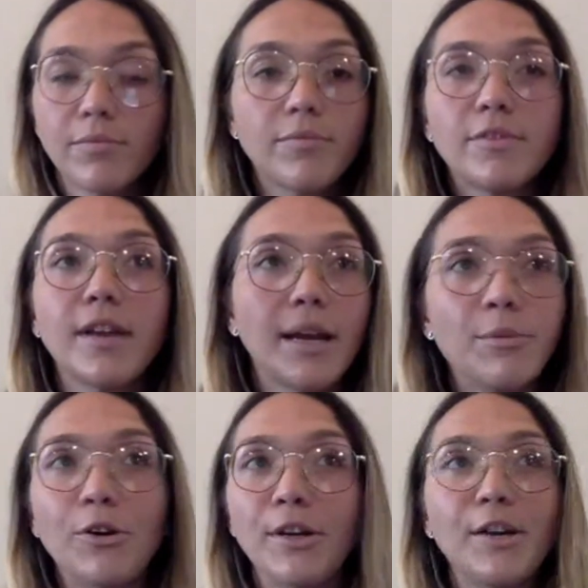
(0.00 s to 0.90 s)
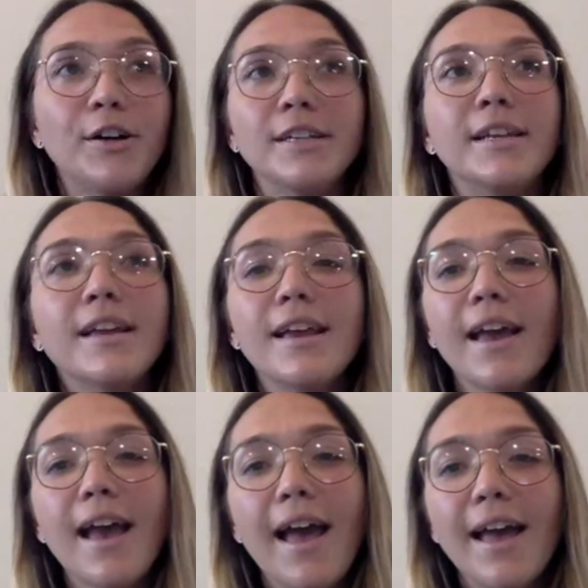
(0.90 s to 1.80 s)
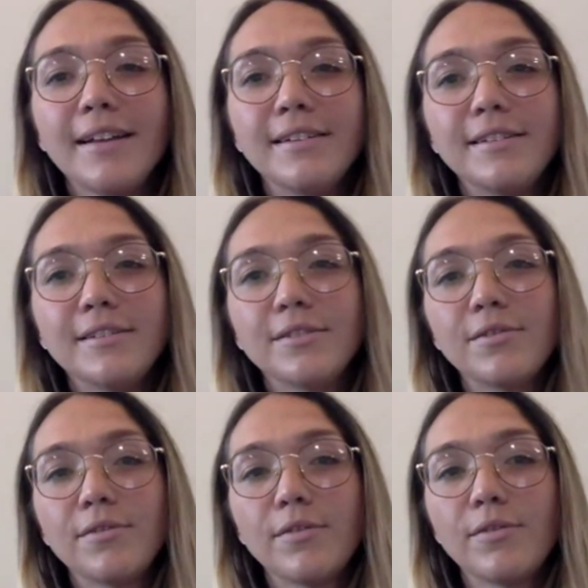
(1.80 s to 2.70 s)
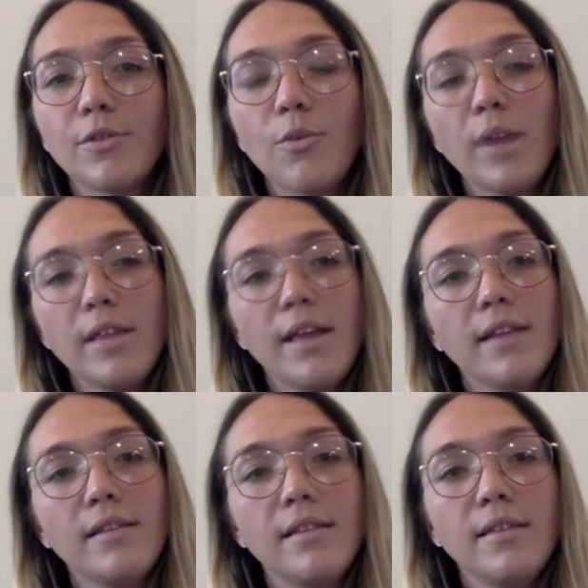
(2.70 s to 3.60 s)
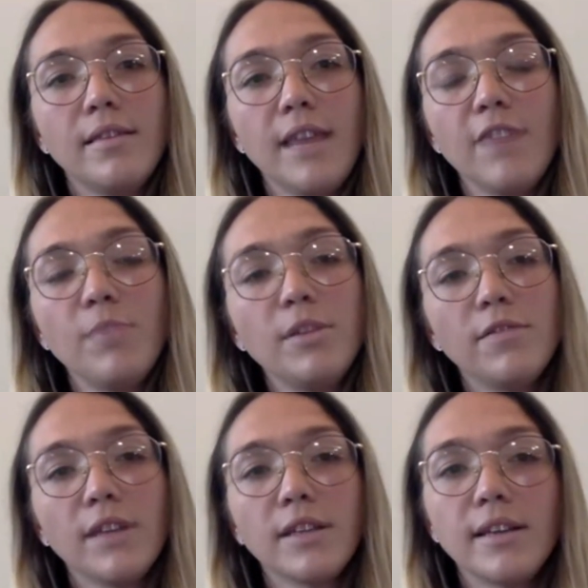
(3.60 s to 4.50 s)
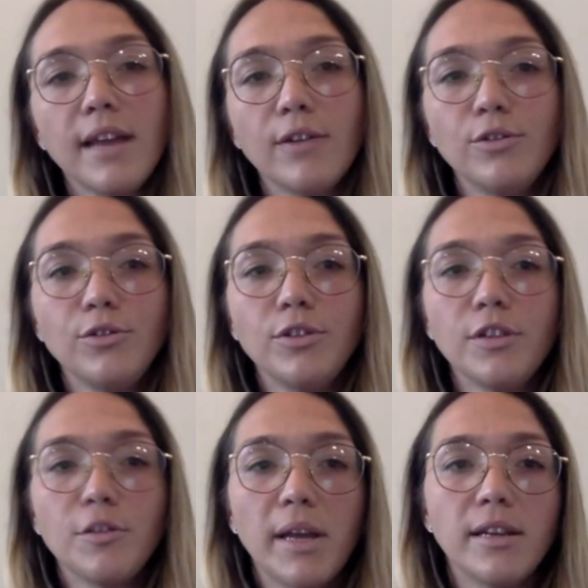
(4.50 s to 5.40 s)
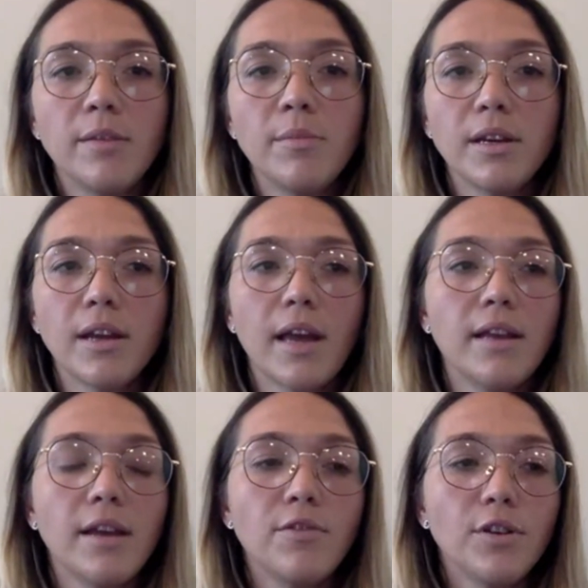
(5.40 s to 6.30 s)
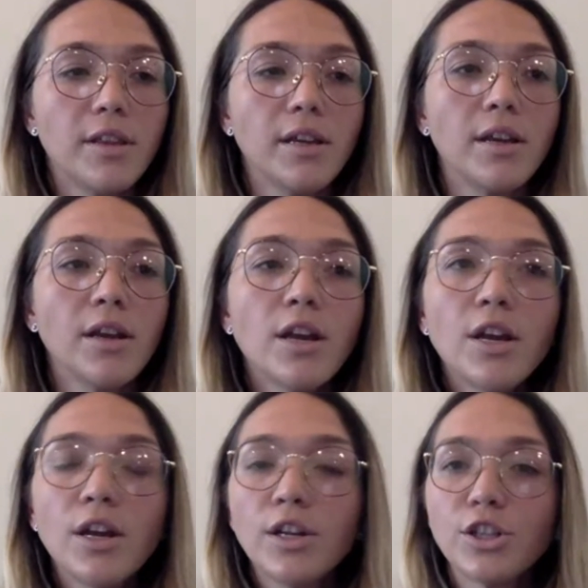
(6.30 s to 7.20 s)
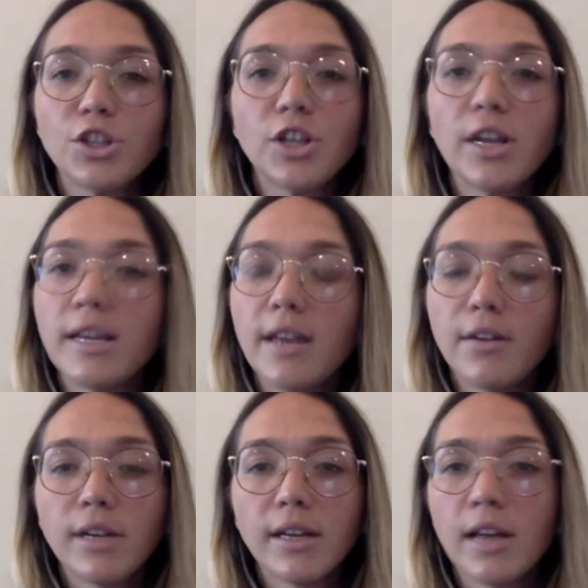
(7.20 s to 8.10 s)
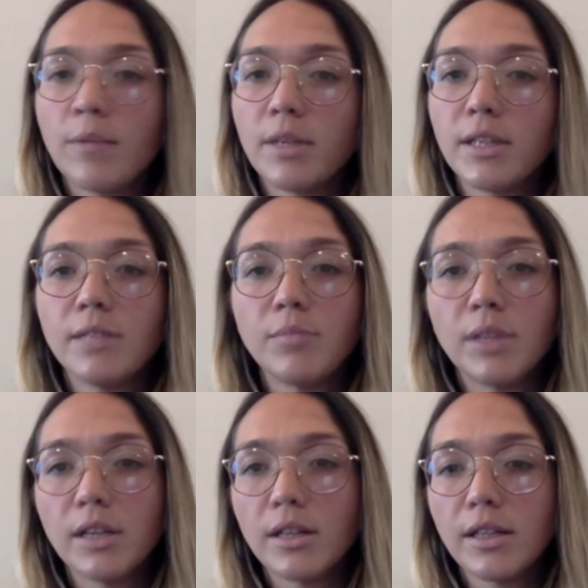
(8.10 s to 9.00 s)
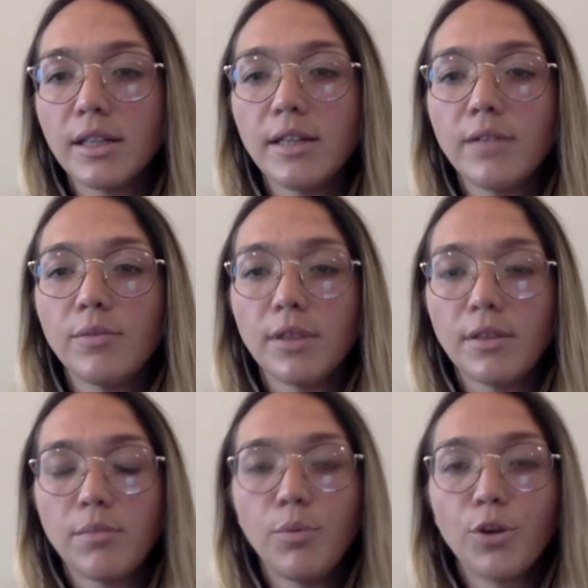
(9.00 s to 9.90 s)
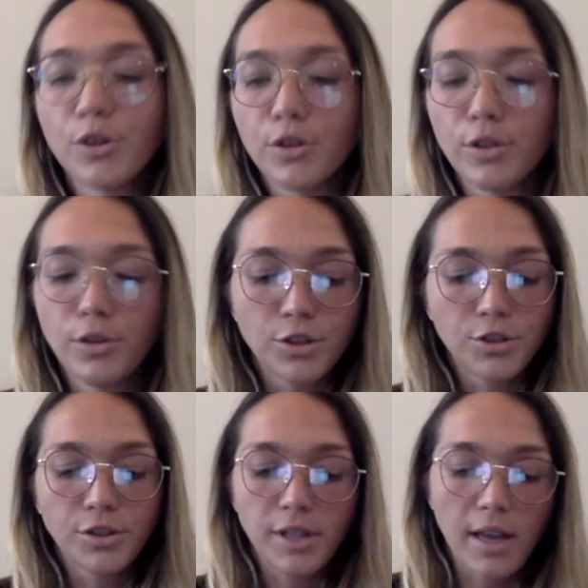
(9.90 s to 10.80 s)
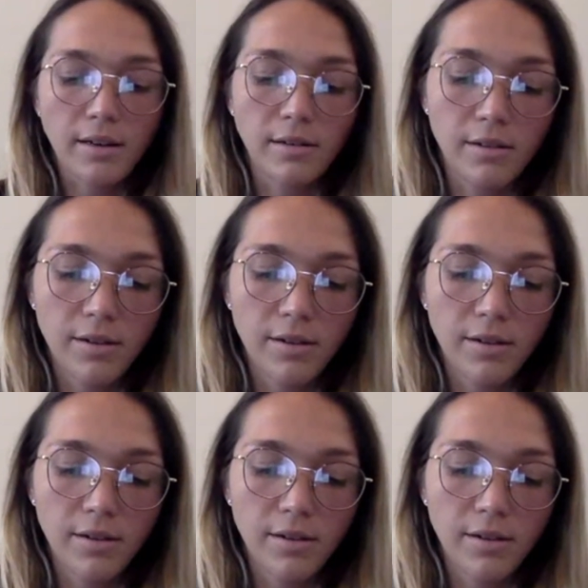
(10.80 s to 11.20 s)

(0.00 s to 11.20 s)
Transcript: time going on, and the way that they have been affected now due to this pandemic and everything just shutting down economically and politically, with border closures and